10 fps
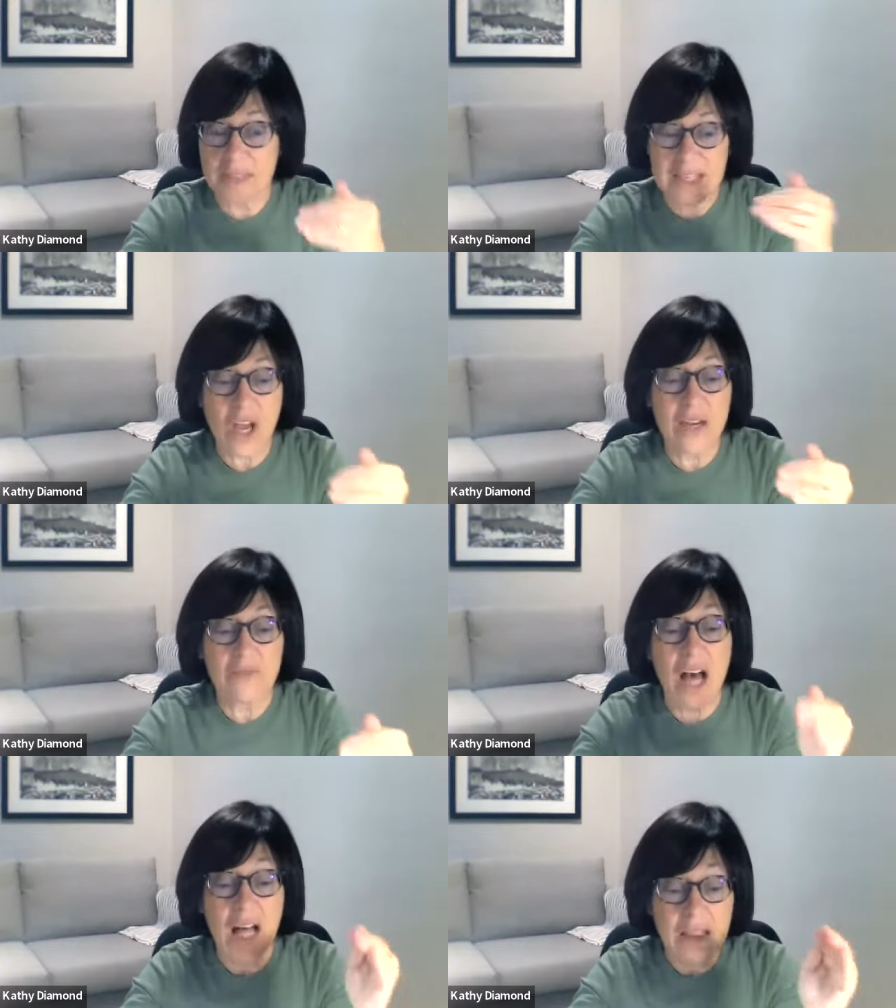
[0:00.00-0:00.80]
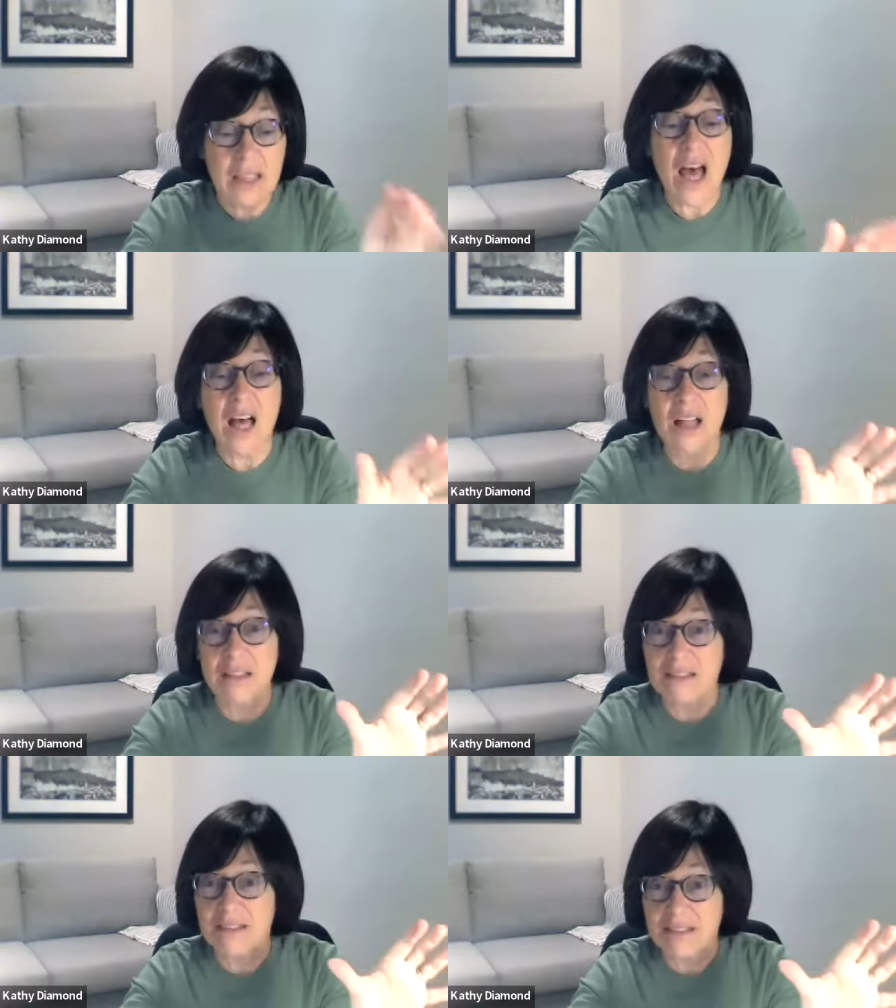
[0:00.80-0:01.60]
this kind of a
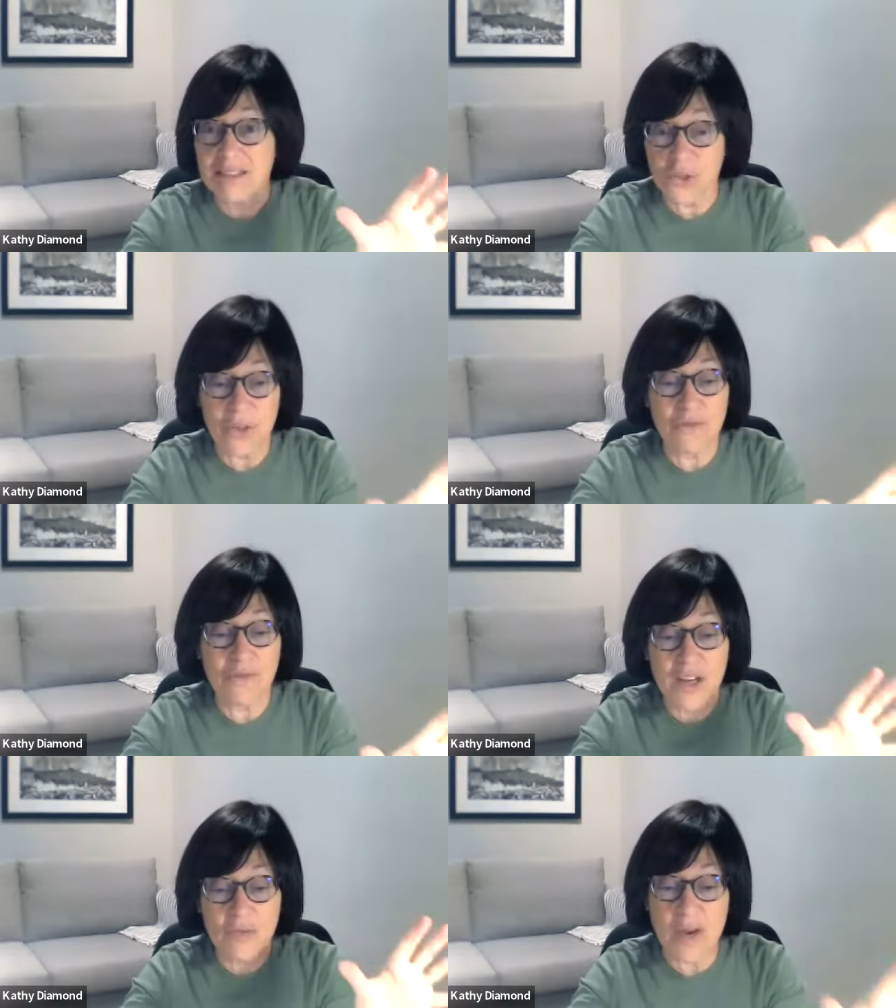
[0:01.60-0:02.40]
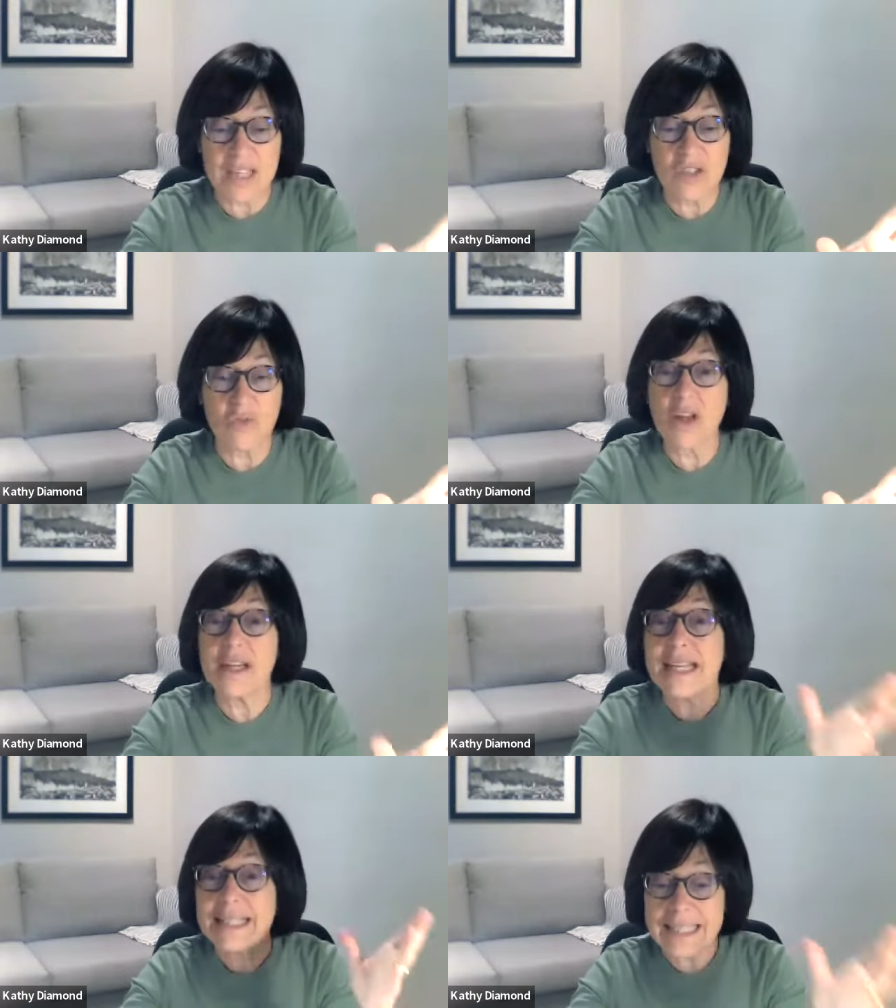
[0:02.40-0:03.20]
halal certified restaurant